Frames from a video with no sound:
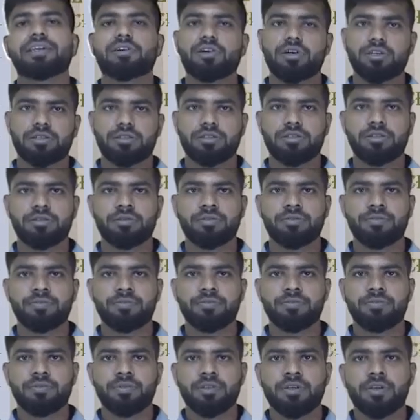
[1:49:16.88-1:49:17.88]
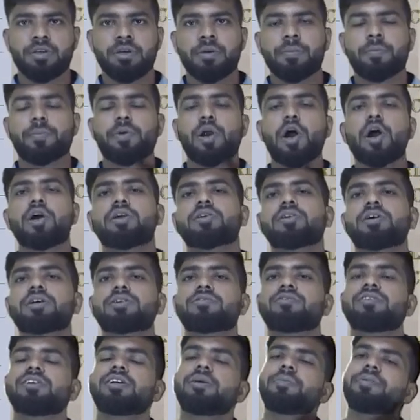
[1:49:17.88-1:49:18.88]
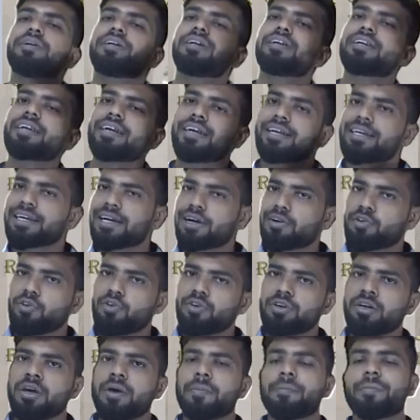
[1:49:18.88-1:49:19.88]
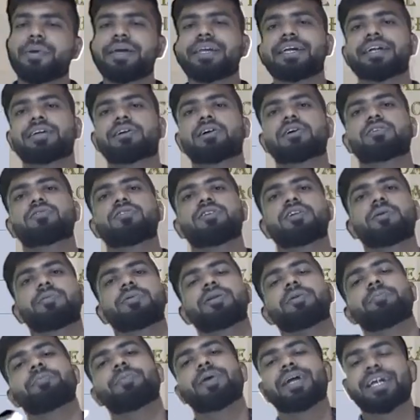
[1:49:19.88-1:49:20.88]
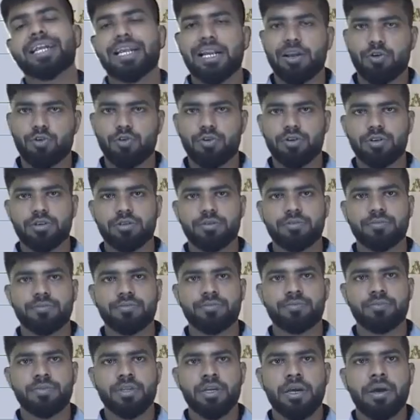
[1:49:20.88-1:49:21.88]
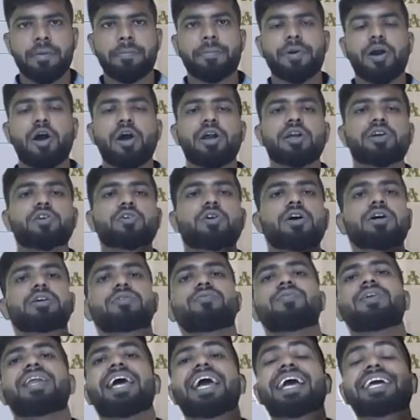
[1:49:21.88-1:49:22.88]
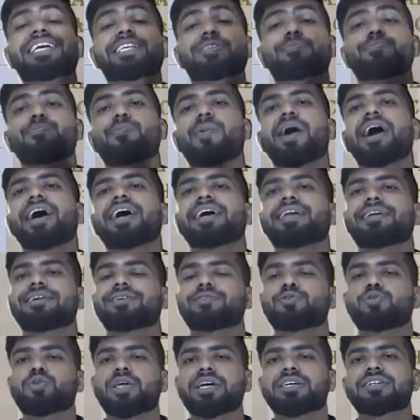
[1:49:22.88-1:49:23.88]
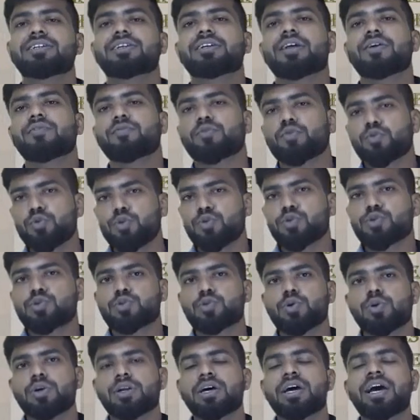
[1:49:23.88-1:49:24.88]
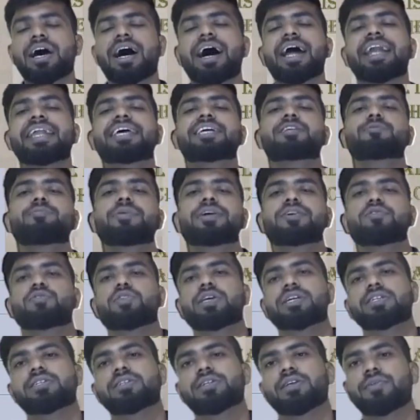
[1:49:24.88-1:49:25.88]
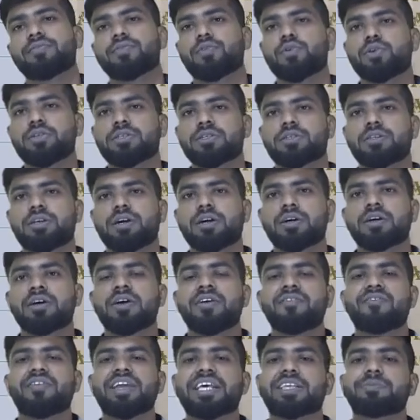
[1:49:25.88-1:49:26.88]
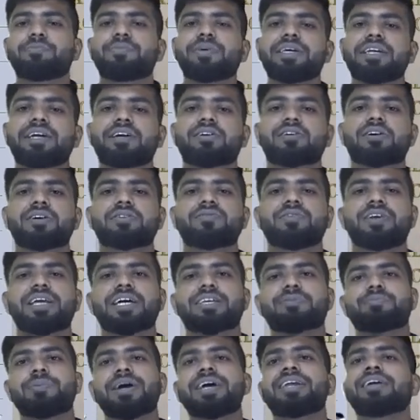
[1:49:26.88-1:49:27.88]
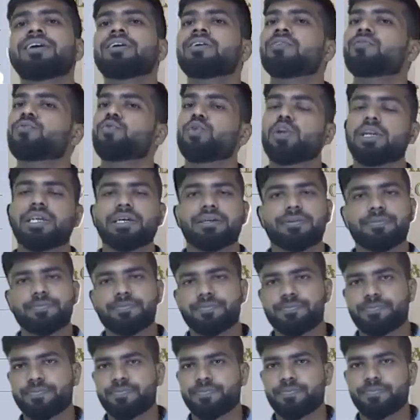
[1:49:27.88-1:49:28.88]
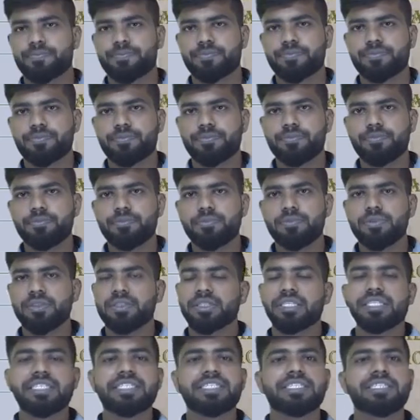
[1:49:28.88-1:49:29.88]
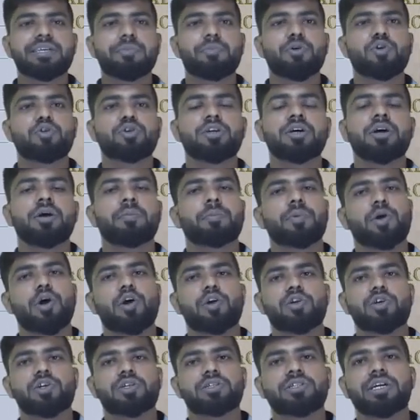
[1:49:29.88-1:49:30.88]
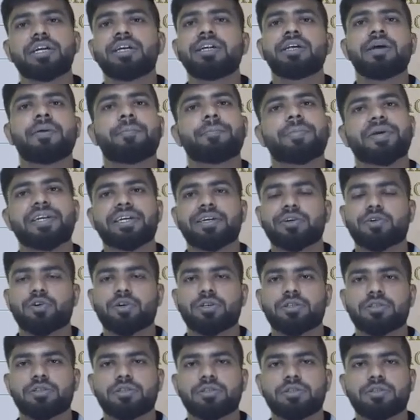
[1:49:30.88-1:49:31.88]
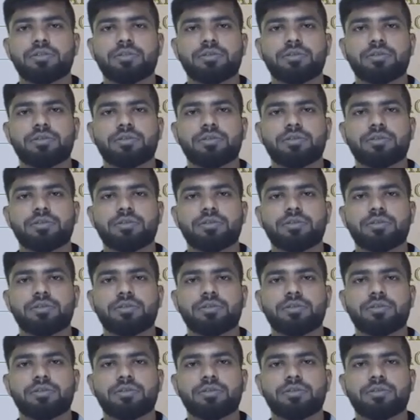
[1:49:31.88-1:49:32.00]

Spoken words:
cost. Product cost will debit in trading account. Period cost will debit in P&L account. Product cost will expire to the extent of goods sold, unexpired to the extent of closing stock, whereas period cost will expire fully. This is about product cost and period cost.